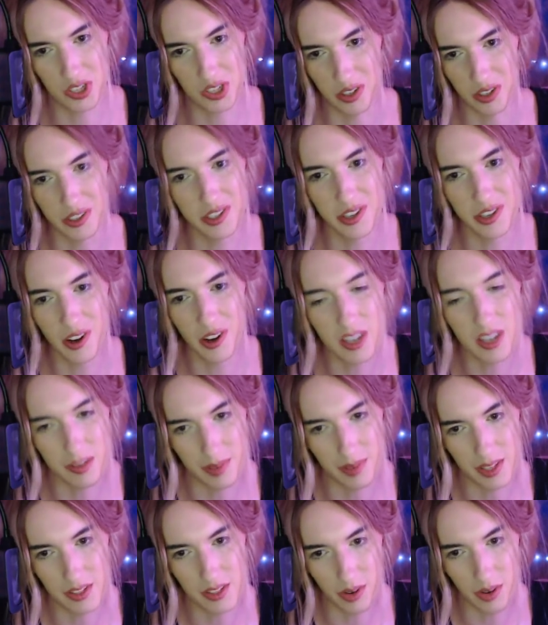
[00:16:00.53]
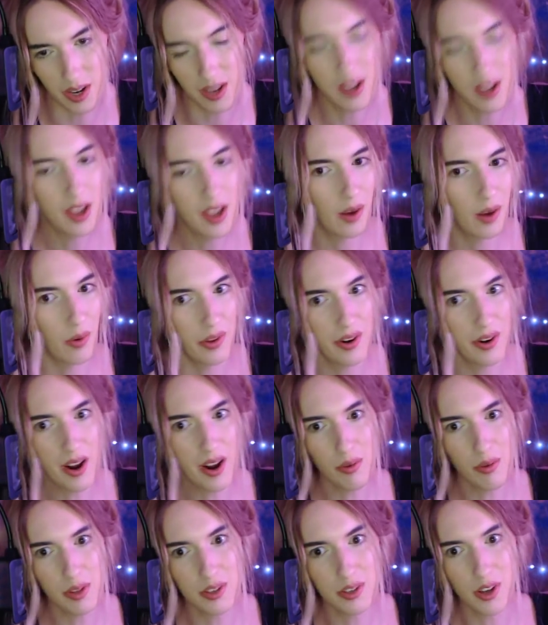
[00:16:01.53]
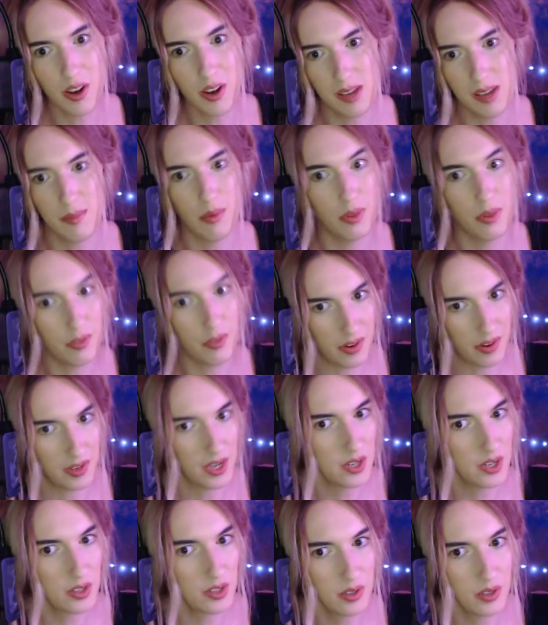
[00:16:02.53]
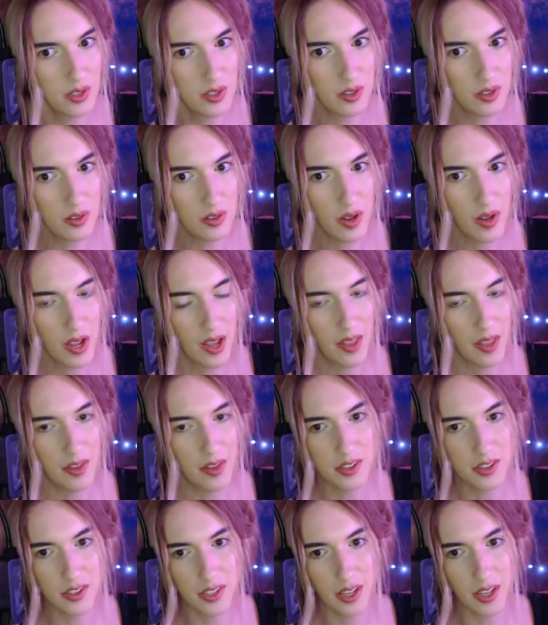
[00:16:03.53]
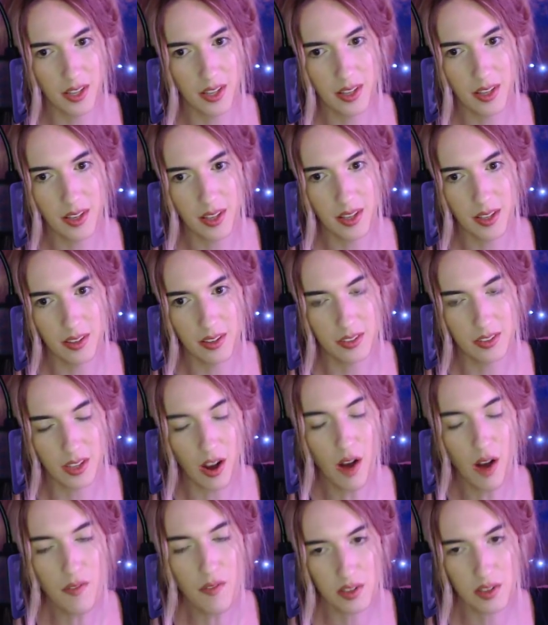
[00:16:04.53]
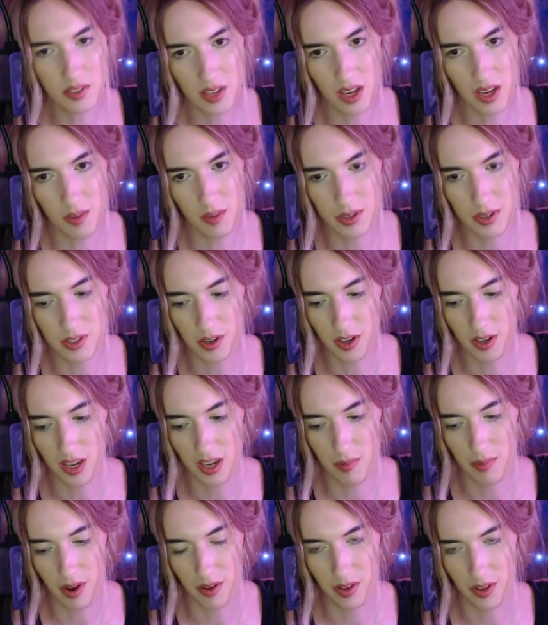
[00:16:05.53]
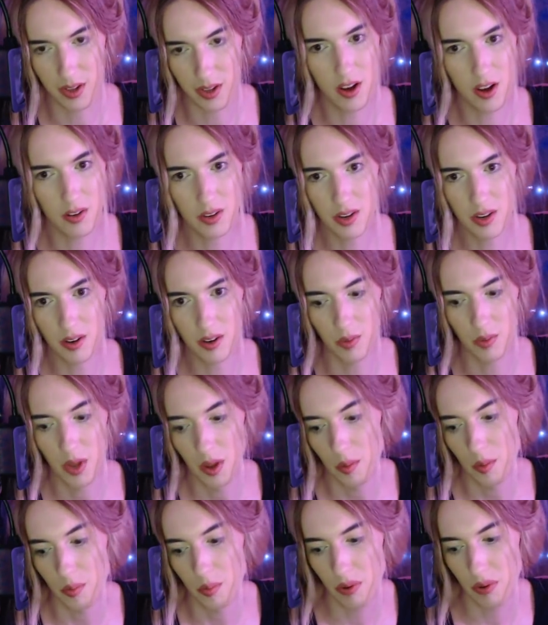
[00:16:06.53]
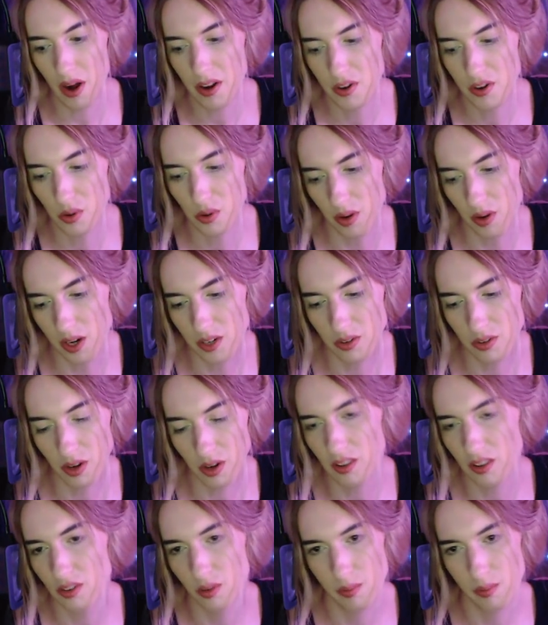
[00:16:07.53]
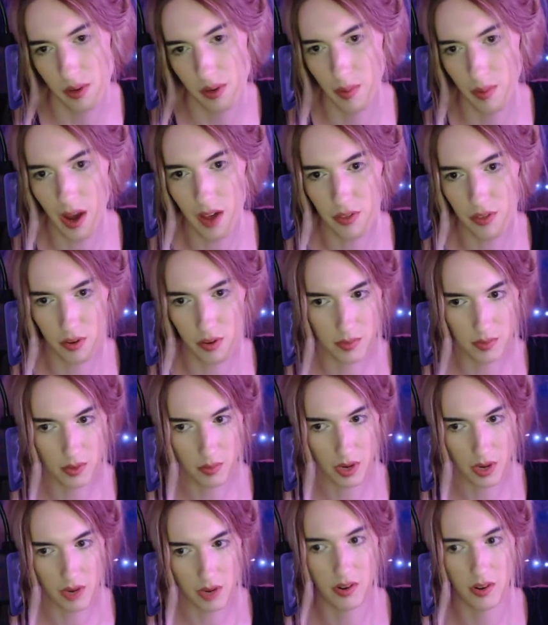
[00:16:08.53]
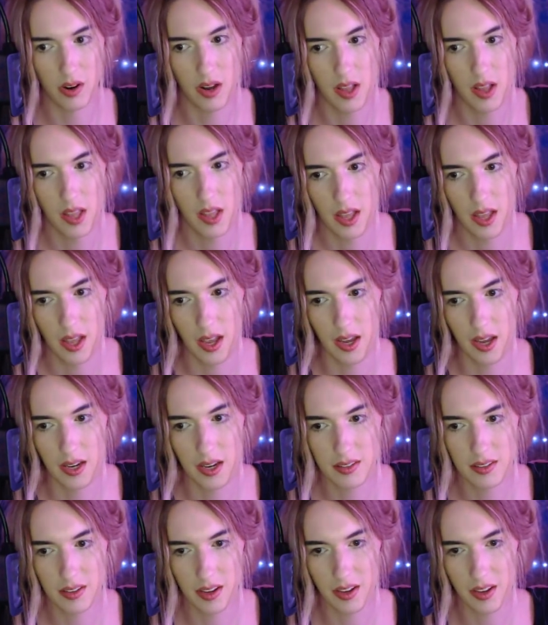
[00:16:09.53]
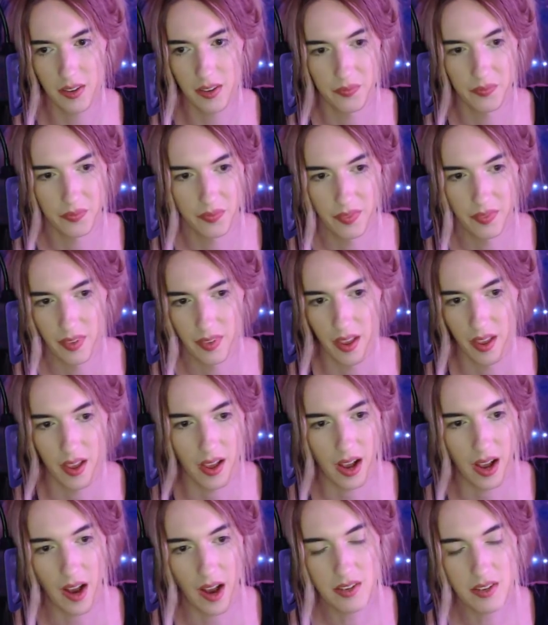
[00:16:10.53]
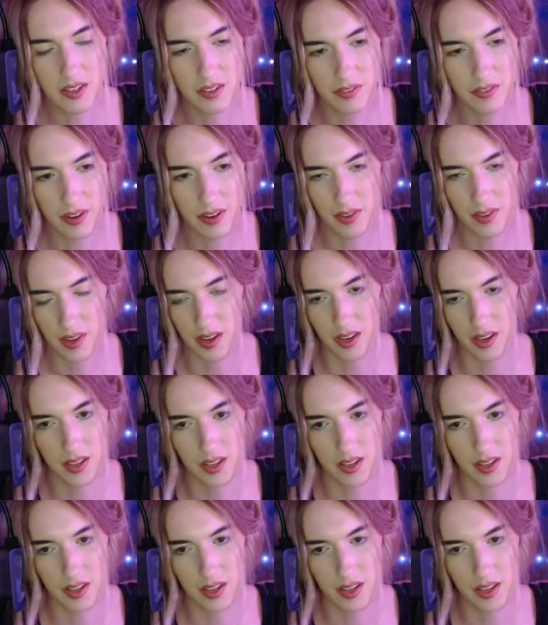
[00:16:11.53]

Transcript: to the arguments, right? Where they're not really talking about the foundational issue. And they obfuscate by talking about like, oh, predatory trans women in bathrooms or whatever. And it's like, I've just found that